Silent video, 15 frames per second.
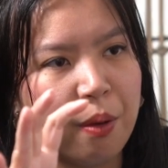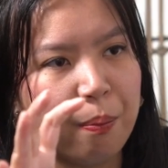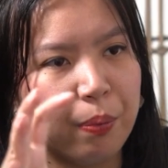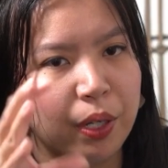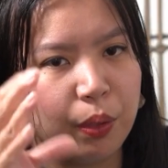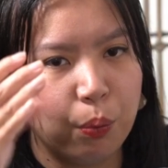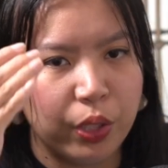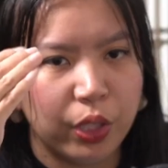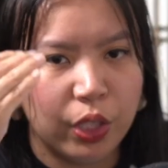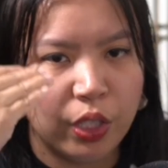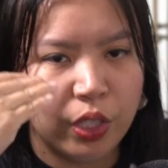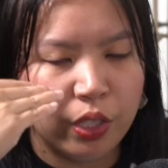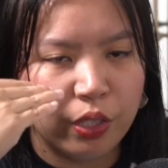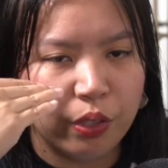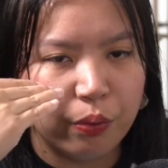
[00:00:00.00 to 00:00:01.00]
but when
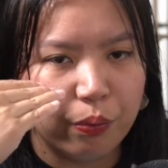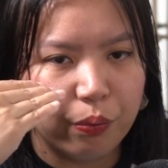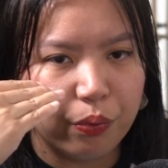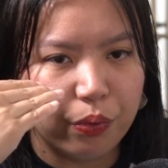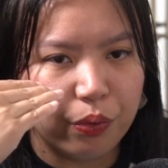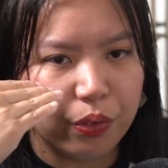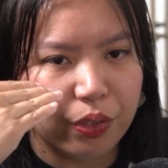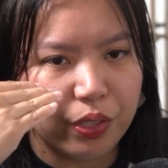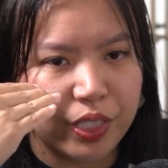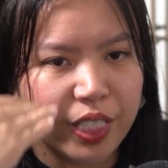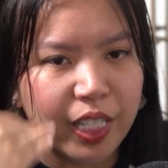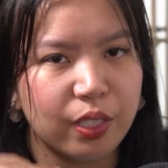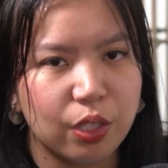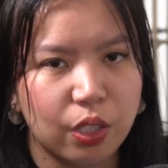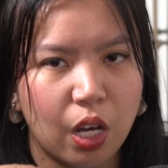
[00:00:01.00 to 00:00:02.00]
you
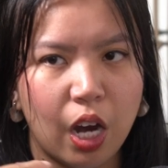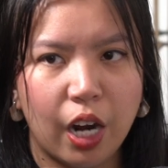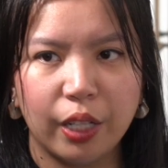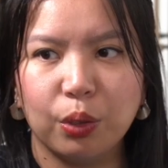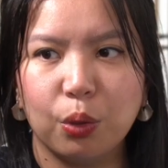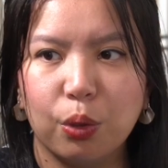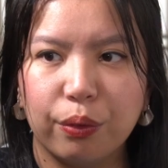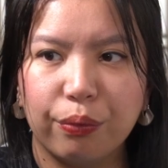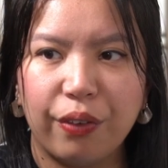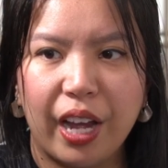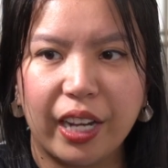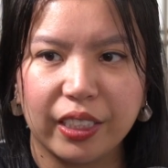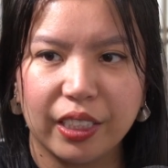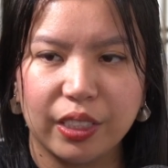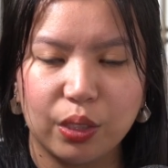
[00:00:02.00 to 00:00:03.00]
stick to the hardcore
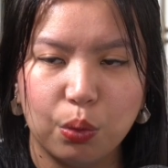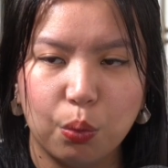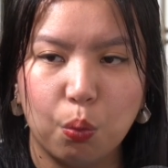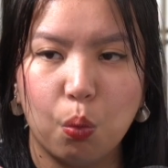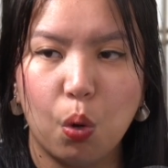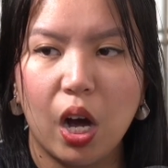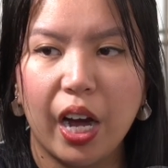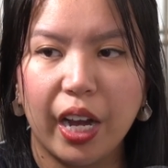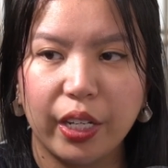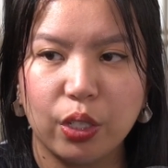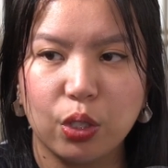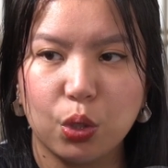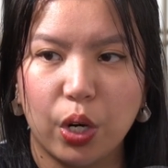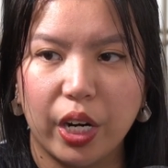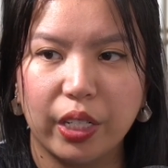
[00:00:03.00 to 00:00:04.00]
facts as to why you're
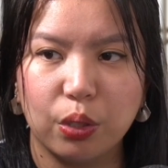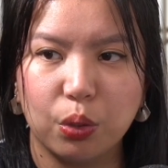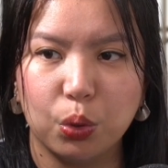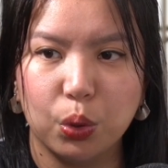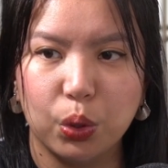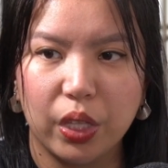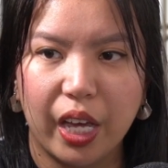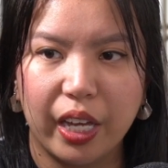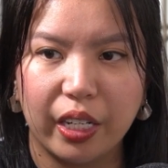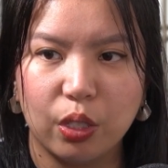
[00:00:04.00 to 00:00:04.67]
trying to do that,